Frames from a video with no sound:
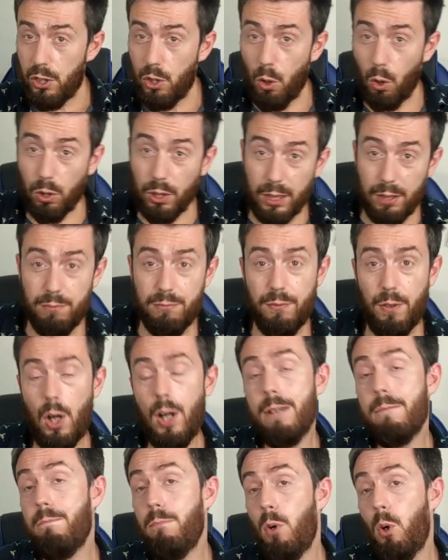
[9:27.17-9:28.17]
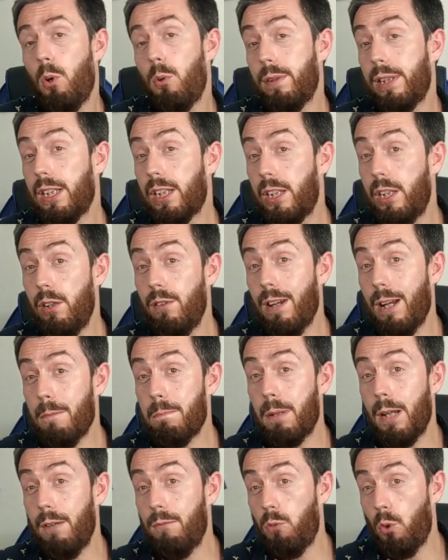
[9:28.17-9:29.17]
you're going to vibe more with the
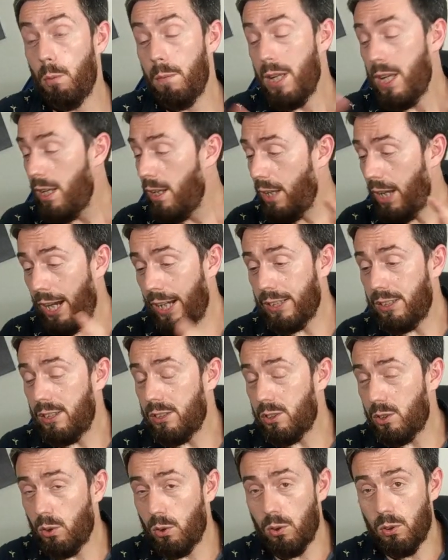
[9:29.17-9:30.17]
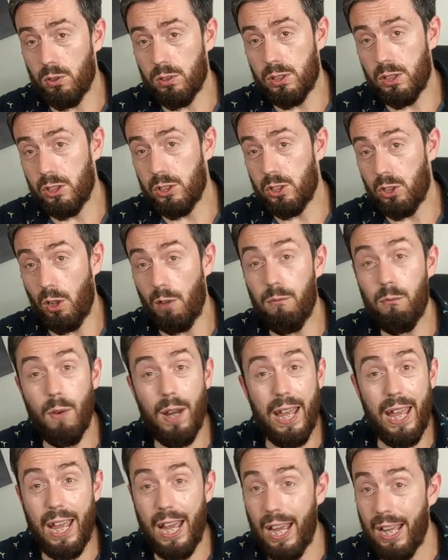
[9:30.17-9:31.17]
QNAP platform. Asustor's
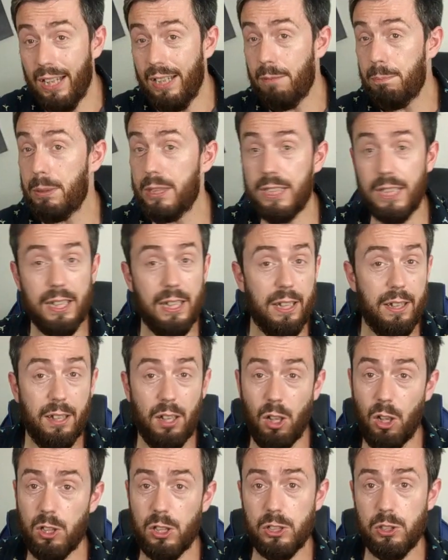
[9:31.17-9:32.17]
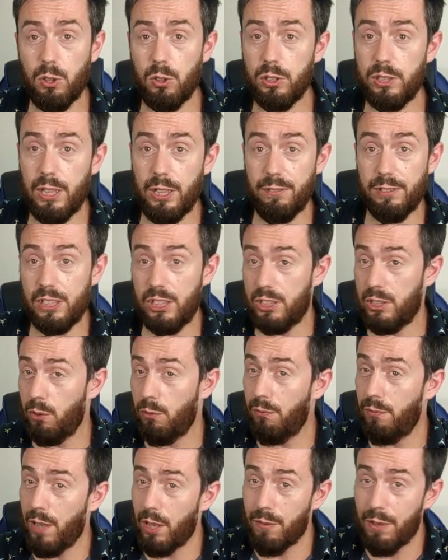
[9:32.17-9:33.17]
software, and particularly in the Lockerstor series, is
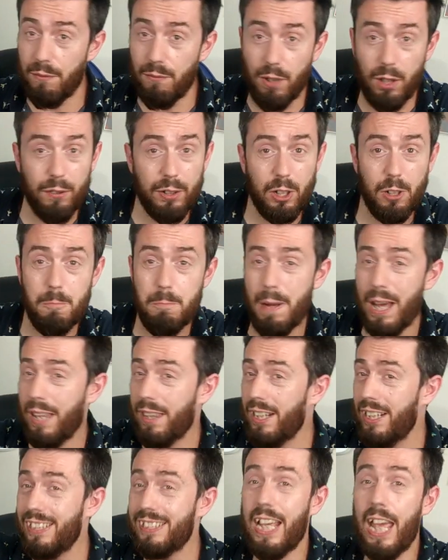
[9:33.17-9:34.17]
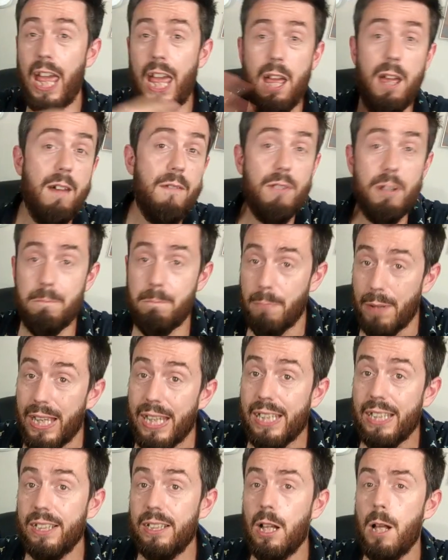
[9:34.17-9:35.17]
still very, very good, better than it's ever
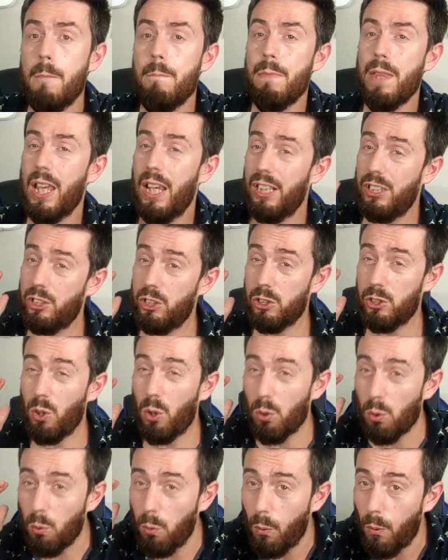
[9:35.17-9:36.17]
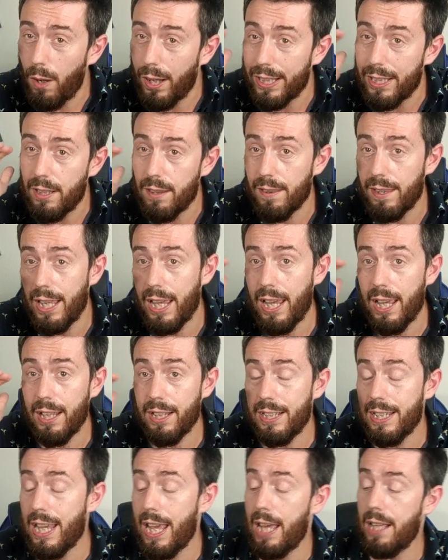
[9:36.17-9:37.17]
been. It's just not quite
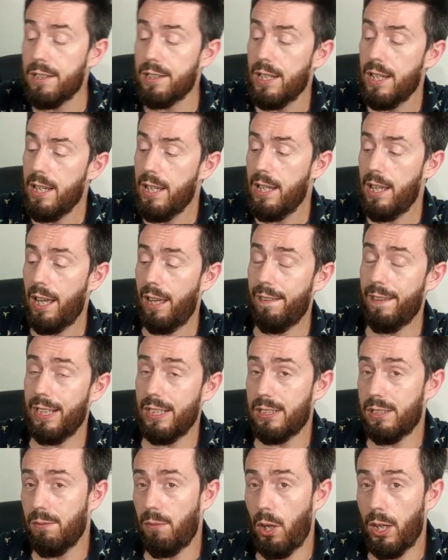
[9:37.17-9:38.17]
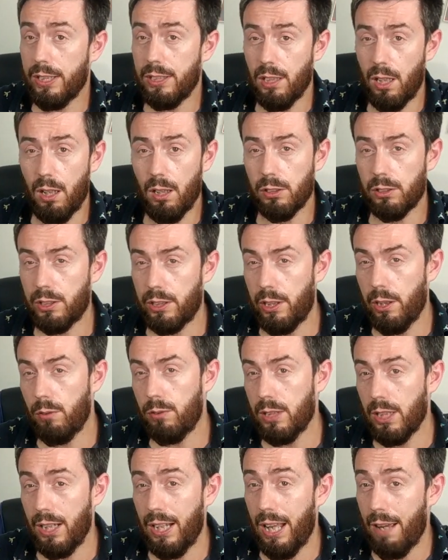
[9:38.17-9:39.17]
there yet. And this device asks
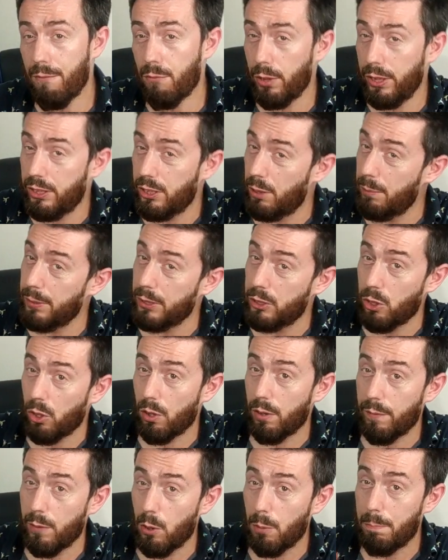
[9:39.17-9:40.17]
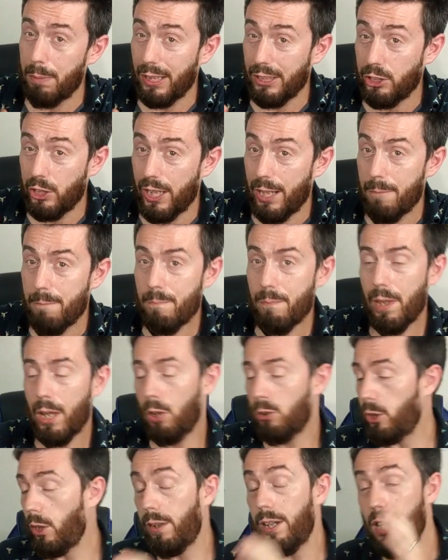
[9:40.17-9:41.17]
you to leverage the majority of your budget
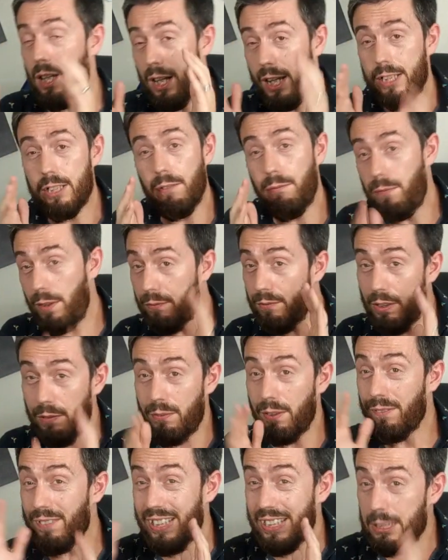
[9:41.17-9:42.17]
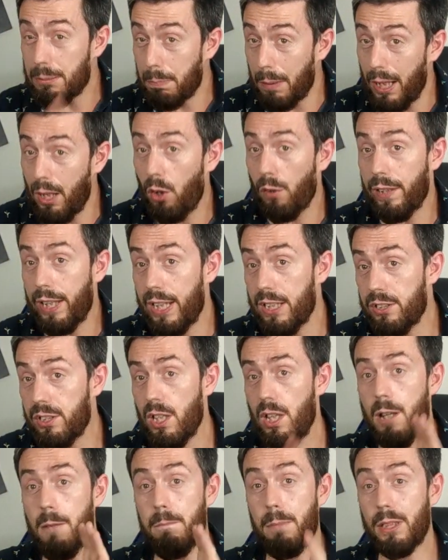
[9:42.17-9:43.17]
oh sorry, it's a 50-50 split on
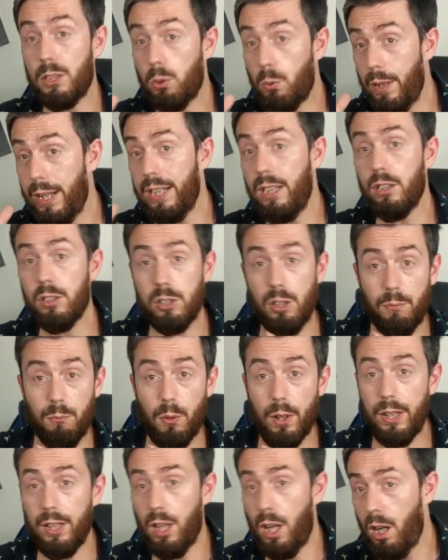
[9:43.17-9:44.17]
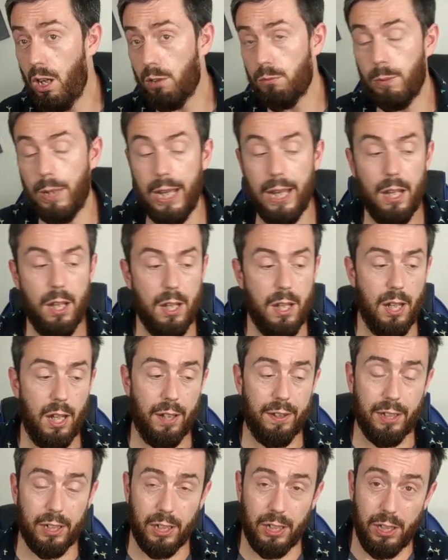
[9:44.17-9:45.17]
this between software and hardware.
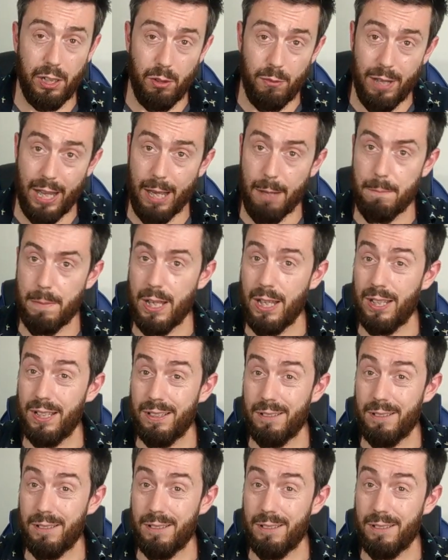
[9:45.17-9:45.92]
And the QNAP